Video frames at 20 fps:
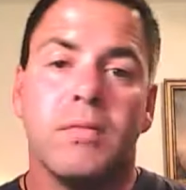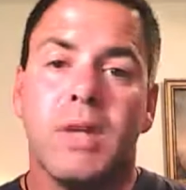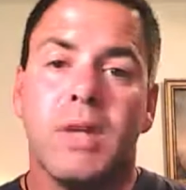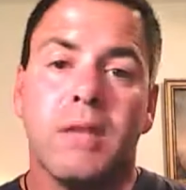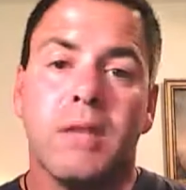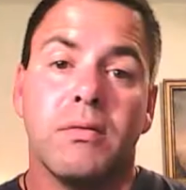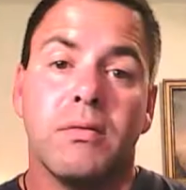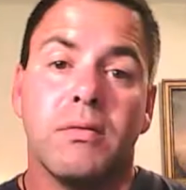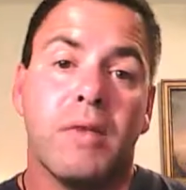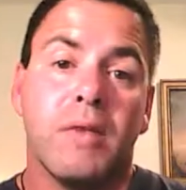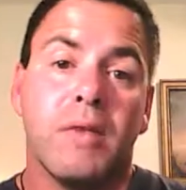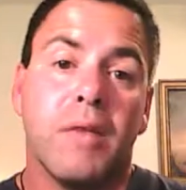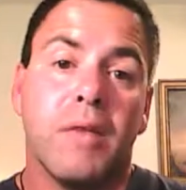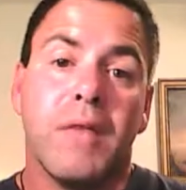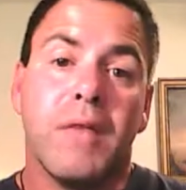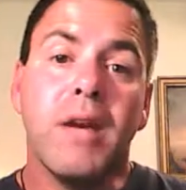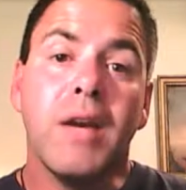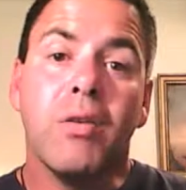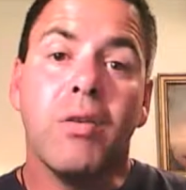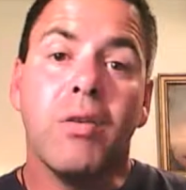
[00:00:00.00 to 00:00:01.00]

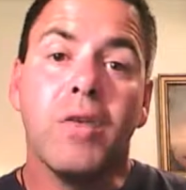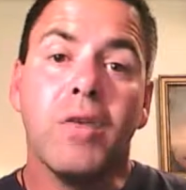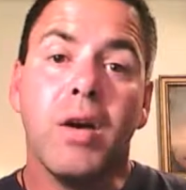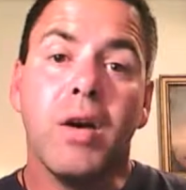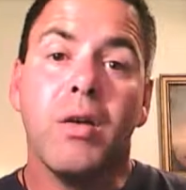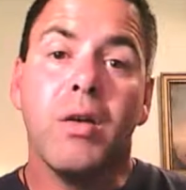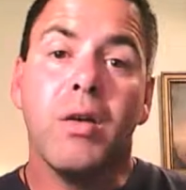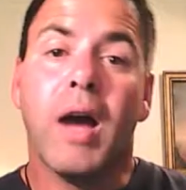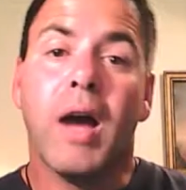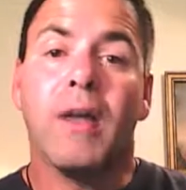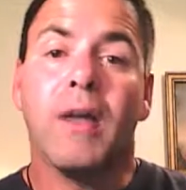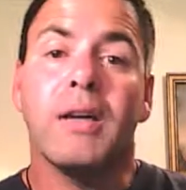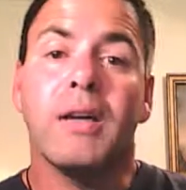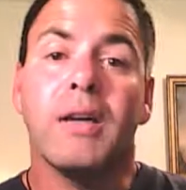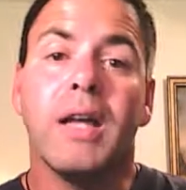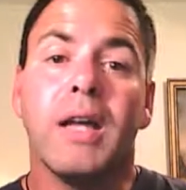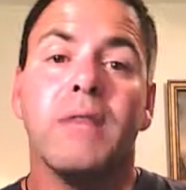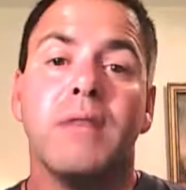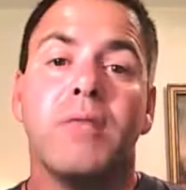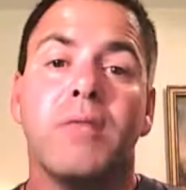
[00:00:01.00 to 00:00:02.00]
if they don't know, how
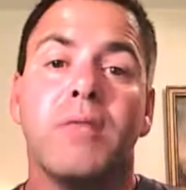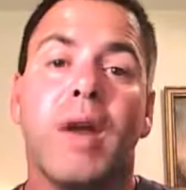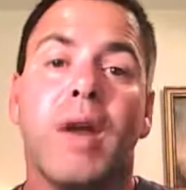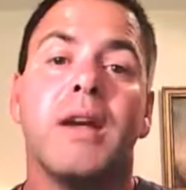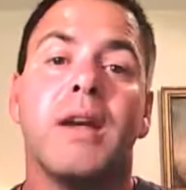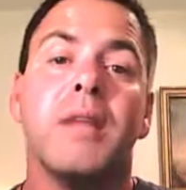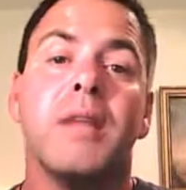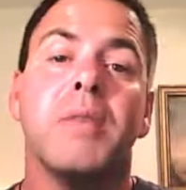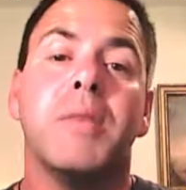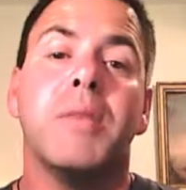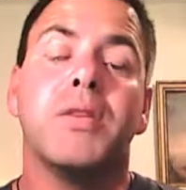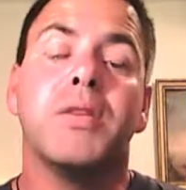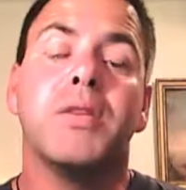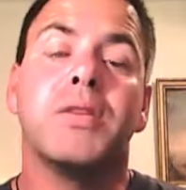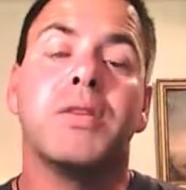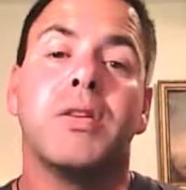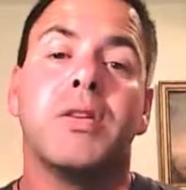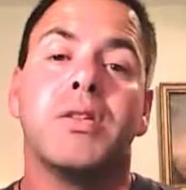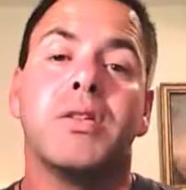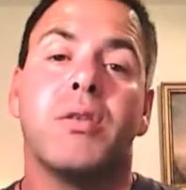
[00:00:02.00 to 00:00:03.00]
can they write an email
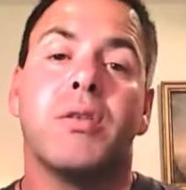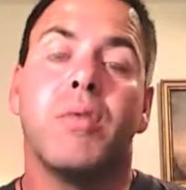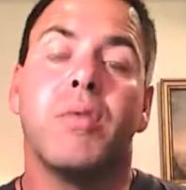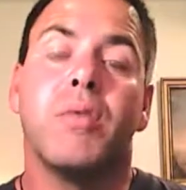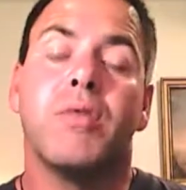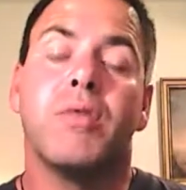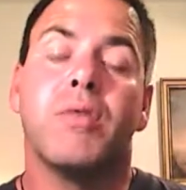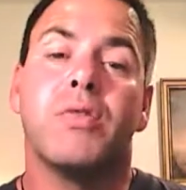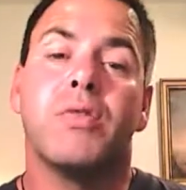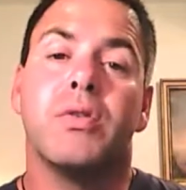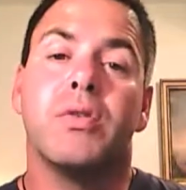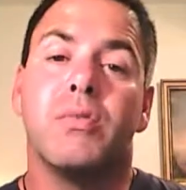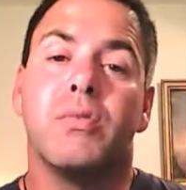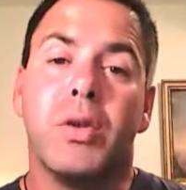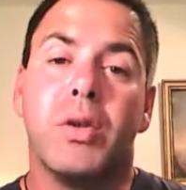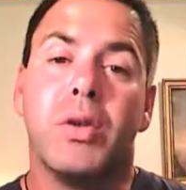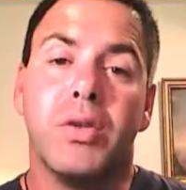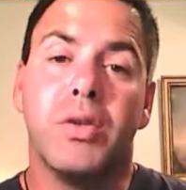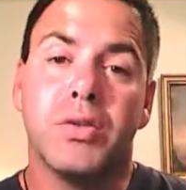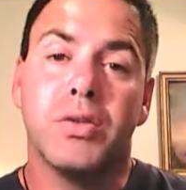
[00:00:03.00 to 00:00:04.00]
series on
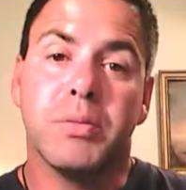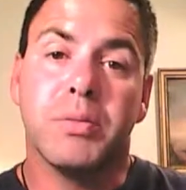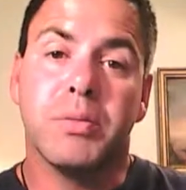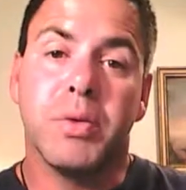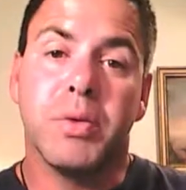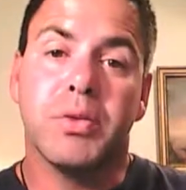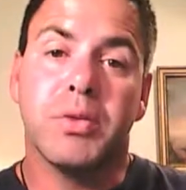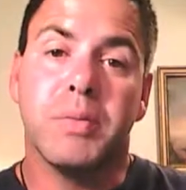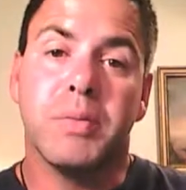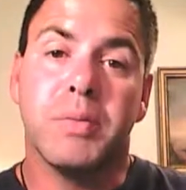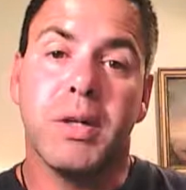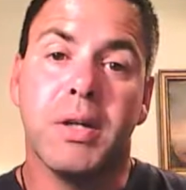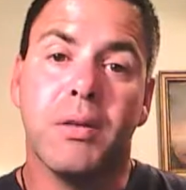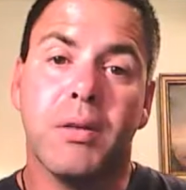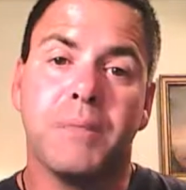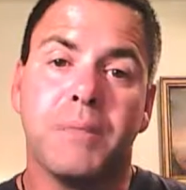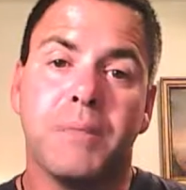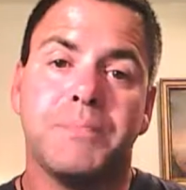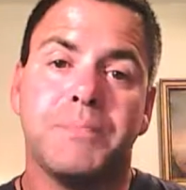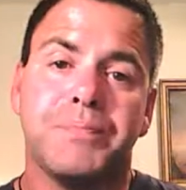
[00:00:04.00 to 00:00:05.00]
what you're supposed to be
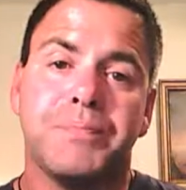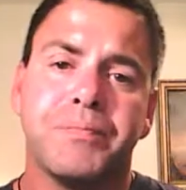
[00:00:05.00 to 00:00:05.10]
doing?